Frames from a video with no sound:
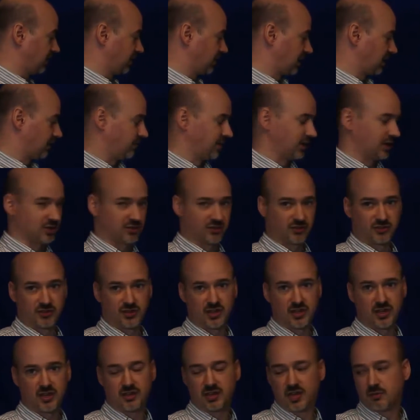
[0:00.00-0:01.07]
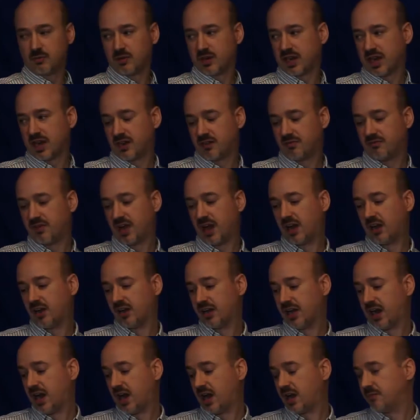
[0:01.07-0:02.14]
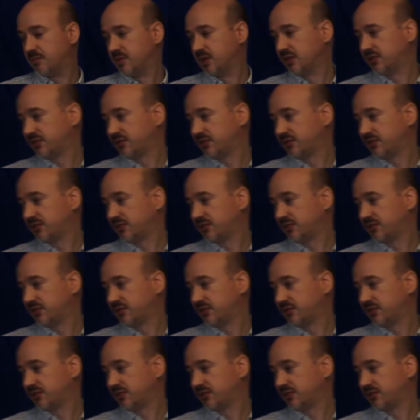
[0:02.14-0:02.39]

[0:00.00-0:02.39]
and we can see that we got a valid admit